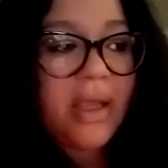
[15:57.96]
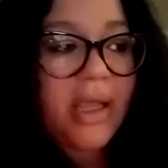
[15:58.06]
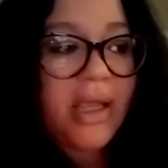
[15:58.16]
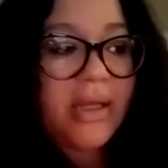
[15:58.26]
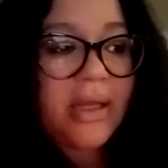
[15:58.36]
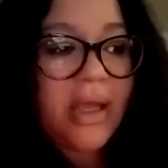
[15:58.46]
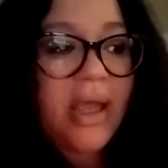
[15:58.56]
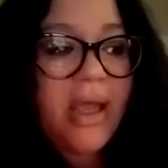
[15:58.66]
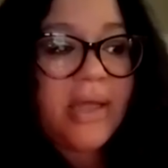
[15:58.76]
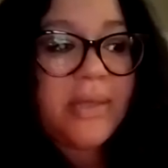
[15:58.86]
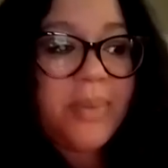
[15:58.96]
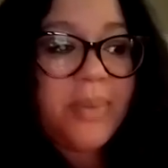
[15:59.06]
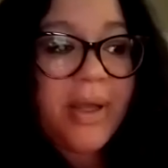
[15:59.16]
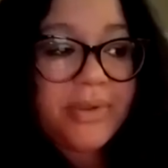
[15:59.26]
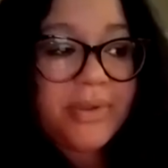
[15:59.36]
and I had a
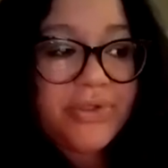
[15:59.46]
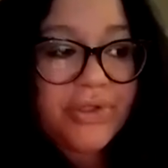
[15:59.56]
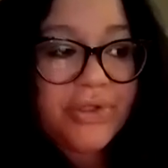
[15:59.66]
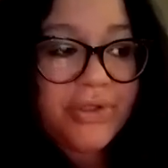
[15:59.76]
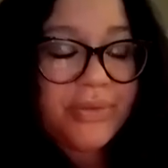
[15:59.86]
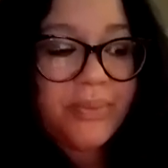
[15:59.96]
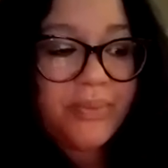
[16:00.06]
publisher